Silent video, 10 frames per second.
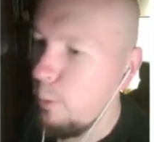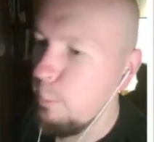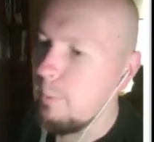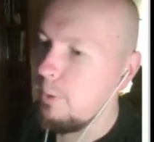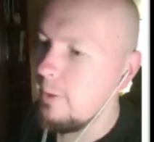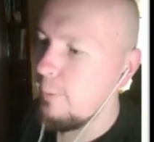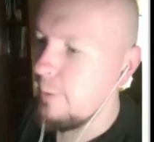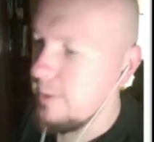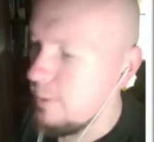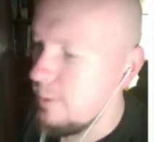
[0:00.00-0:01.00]
If I can do
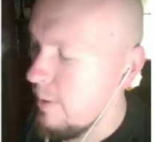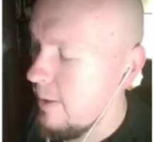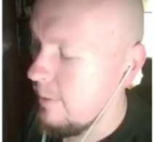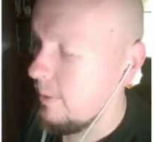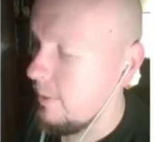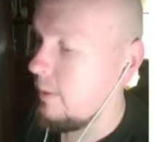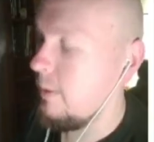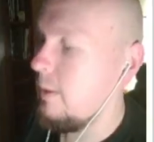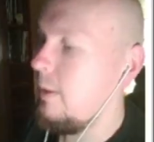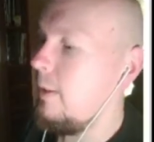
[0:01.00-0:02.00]
that, then
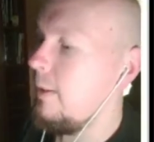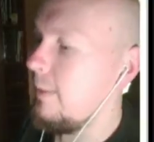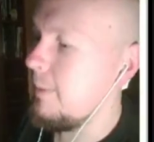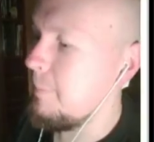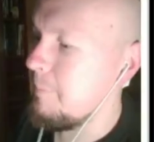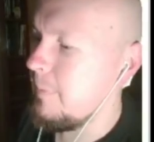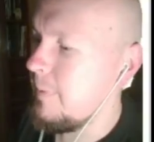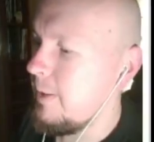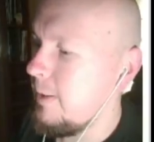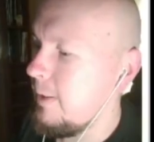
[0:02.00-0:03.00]
it
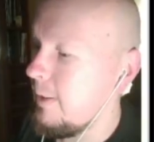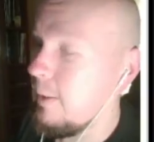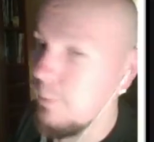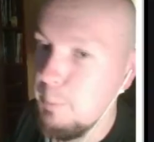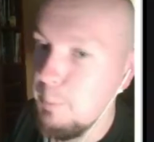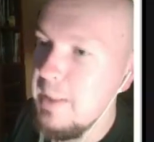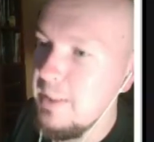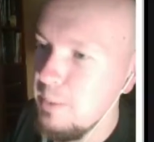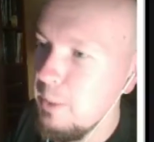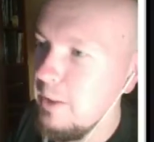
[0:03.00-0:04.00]
gives meaning to my
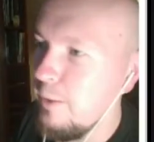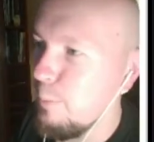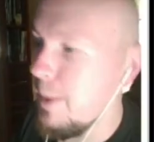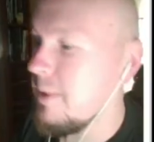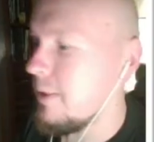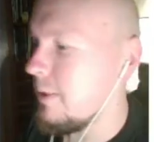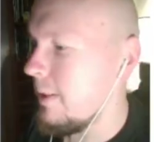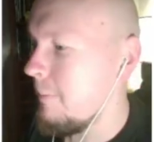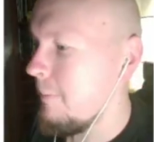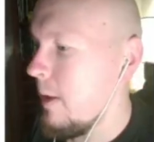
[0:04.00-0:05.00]
life, basically.
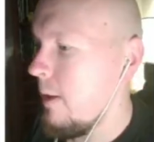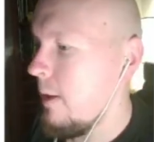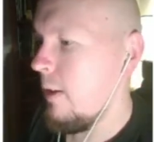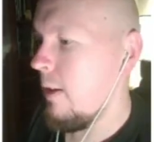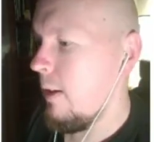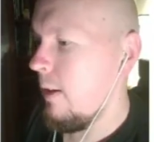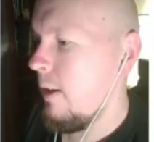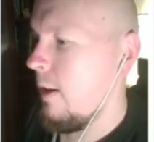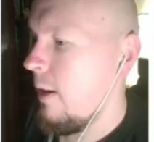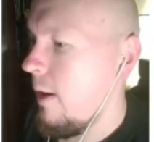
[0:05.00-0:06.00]

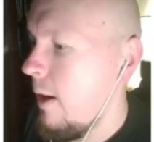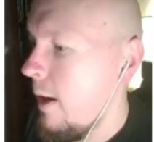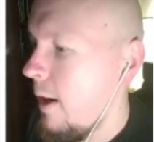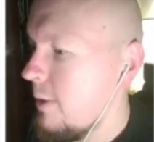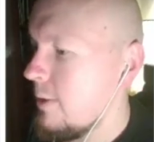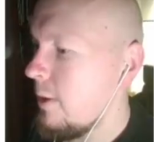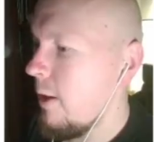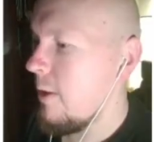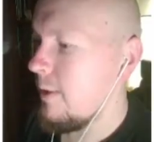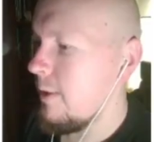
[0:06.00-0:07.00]
Hands to heart,
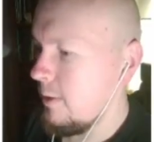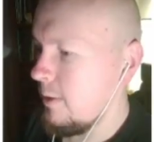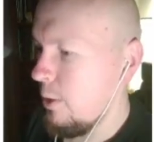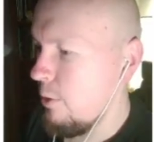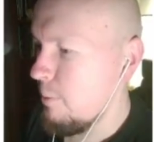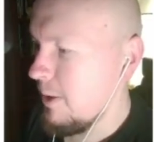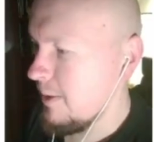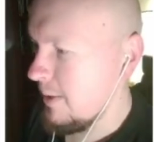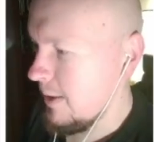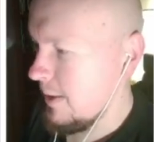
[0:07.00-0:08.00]
it cured my
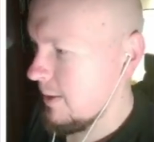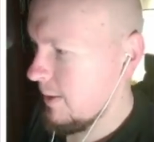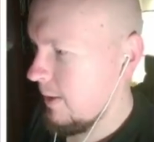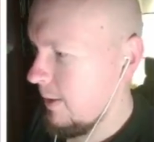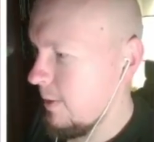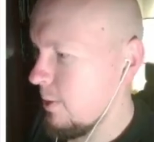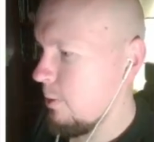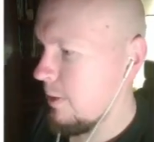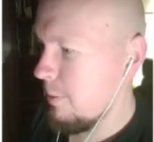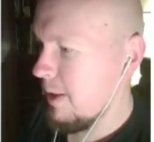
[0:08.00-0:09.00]
tinnitus. It's truly
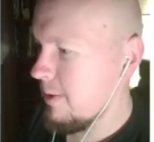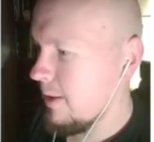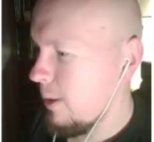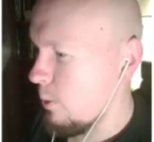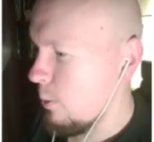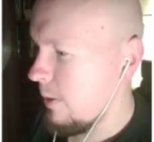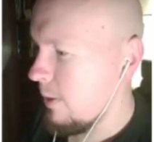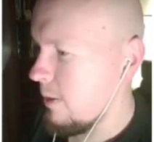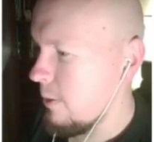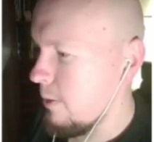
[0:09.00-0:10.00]
amazing how quickly your
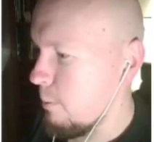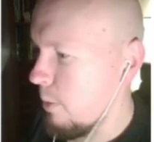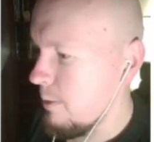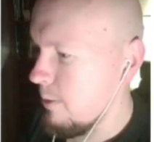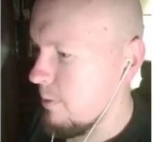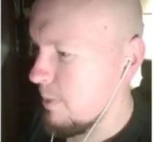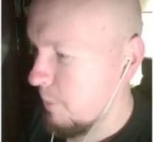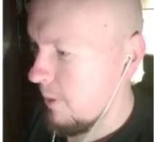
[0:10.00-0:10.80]
body responds with this